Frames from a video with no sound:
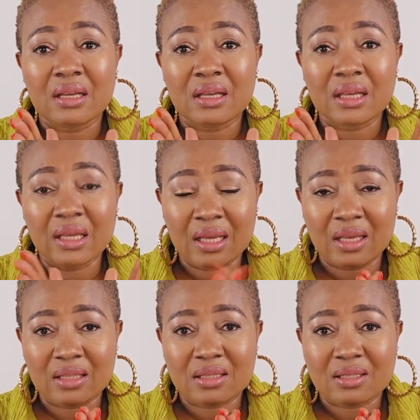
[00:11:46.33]

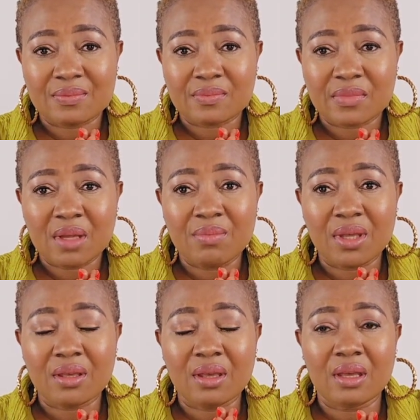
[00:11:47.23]
it,
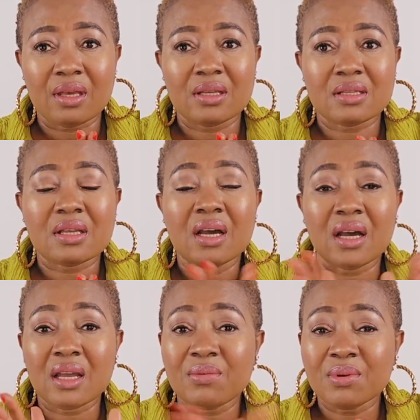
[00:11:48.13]
because
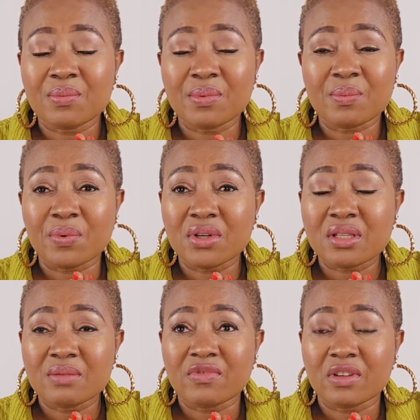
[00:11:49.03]

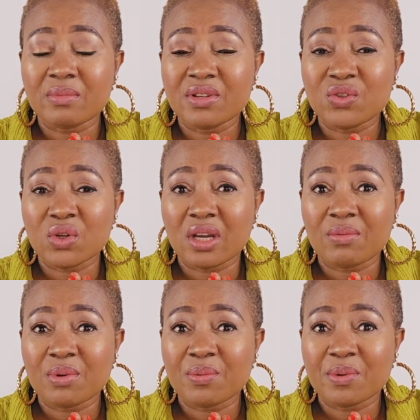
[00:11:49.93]
post-inflammatory
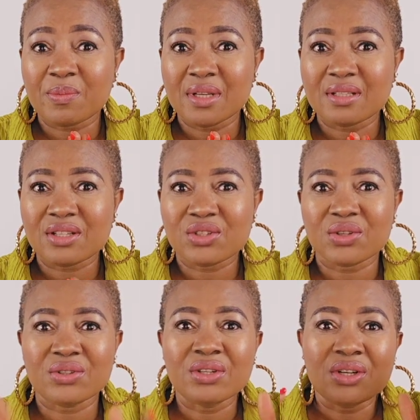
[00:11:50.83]

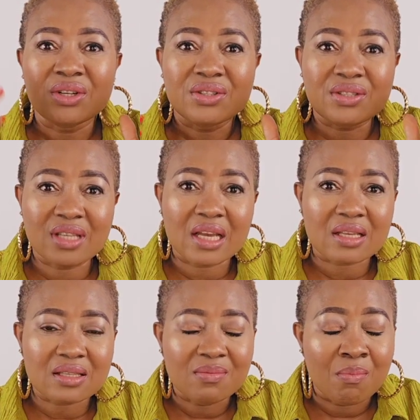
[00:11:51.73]
hyperpigmentation
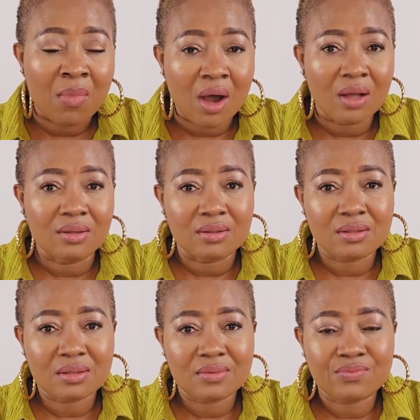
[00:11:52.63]
takes
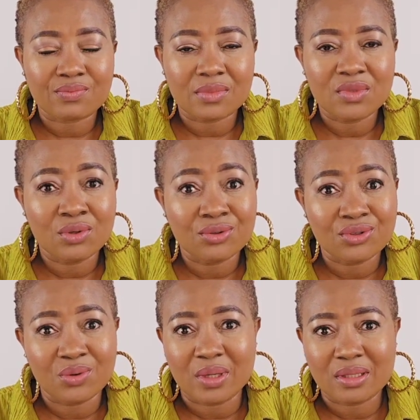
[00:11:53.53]
months to
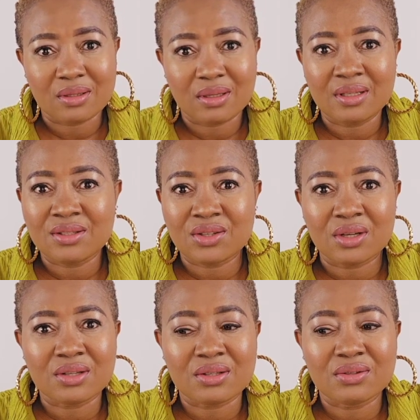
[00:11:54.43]
treat. It
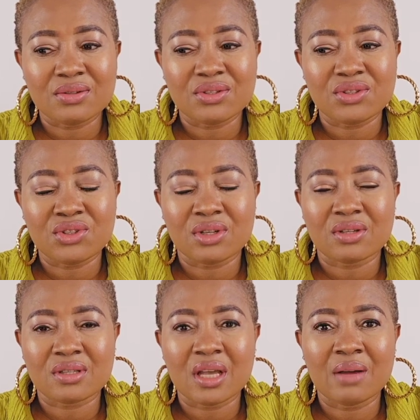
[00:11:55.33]
doesn't
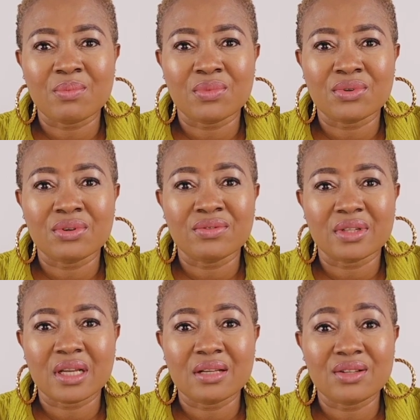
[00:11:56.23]
just happen
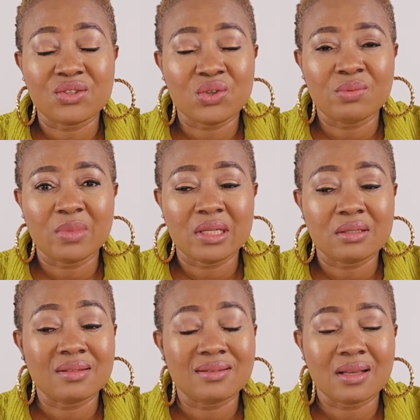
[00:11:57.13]
overnight. The treatment,
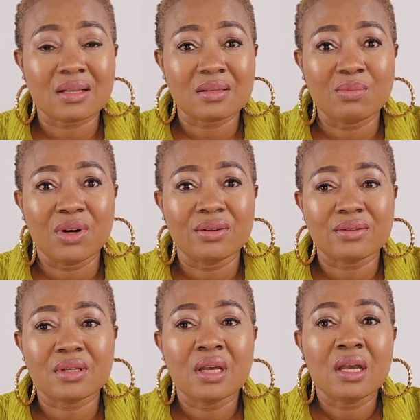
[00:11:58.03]
it takes
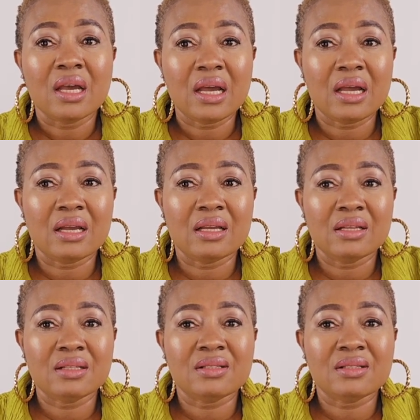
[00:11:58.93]
months, and